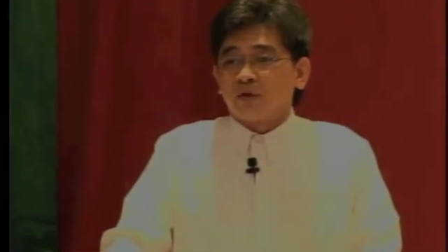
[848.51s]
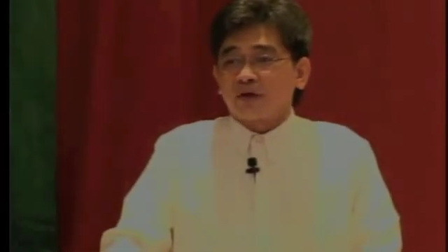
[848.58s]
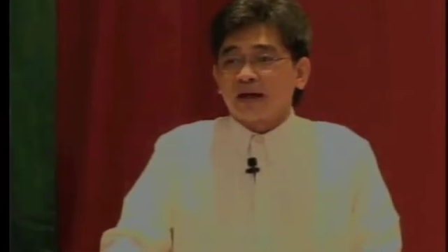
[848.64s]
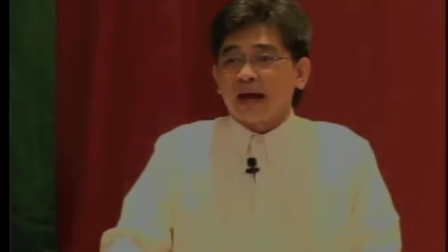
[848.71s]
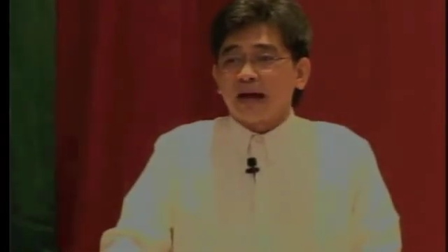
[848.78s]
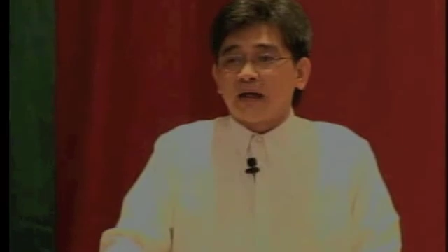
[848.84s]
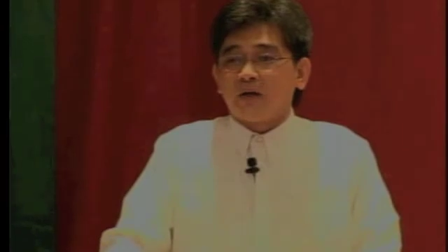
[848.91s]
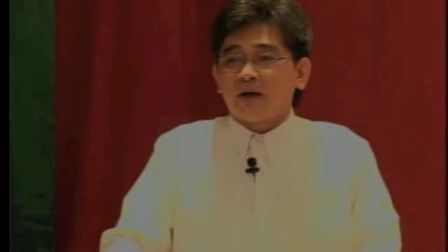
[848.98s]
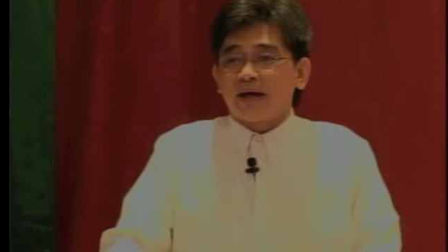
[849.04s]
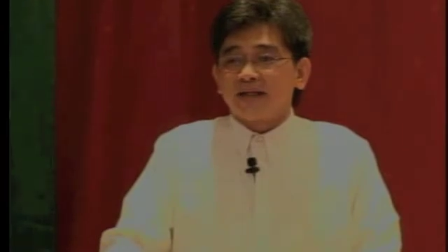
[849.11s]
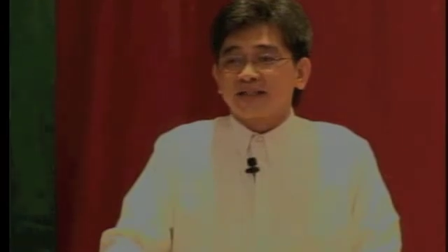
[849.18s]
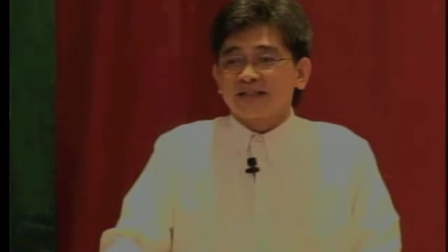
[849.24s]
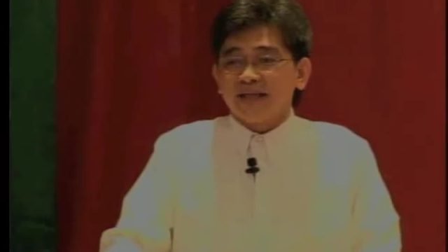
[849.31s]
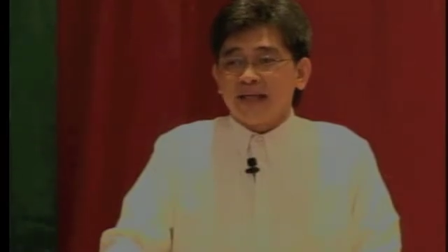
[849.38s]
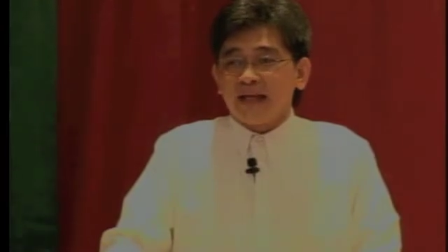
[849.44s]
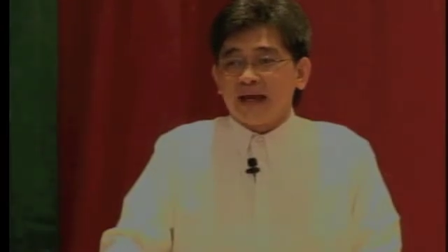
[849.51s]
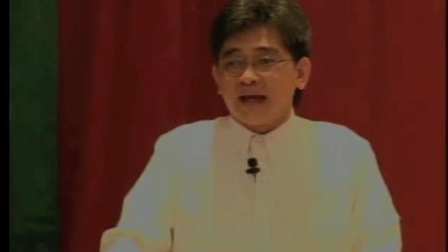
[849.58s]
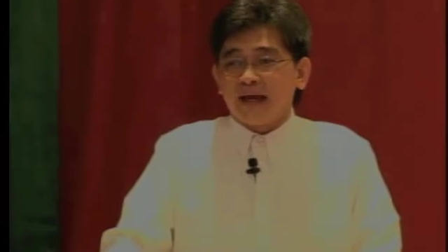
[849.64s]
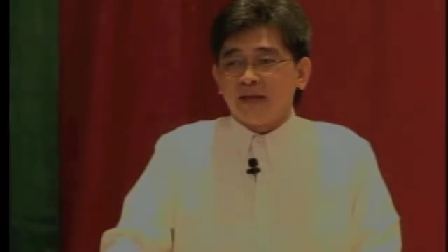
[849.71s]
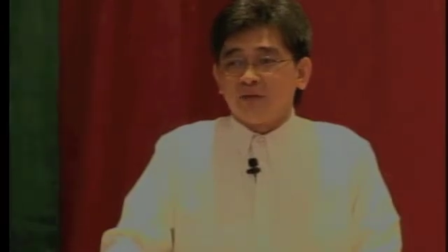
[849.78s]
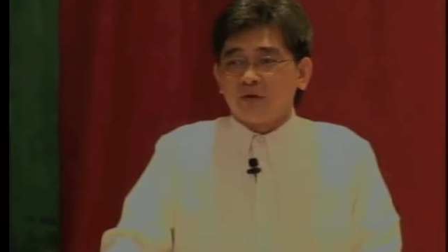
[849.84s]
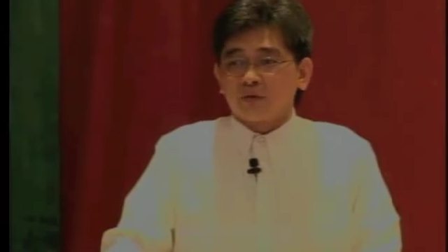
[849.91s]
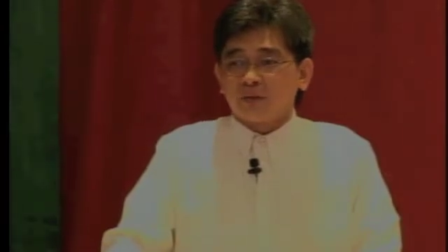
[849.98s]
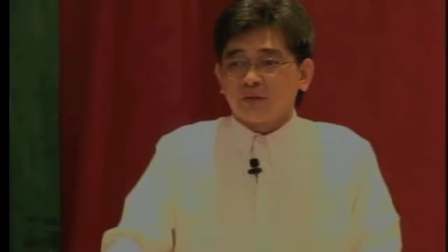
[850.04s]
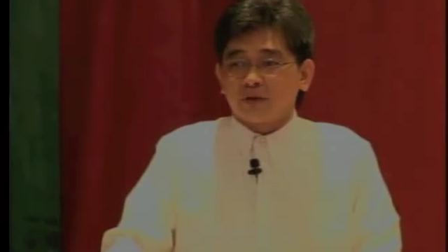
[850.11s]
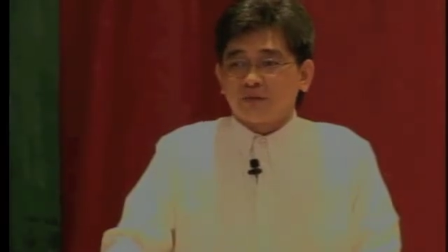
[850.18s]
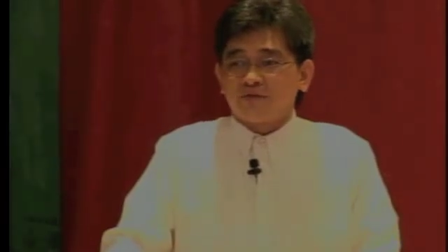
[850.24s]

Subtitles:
Carlo Arcilla and Dr.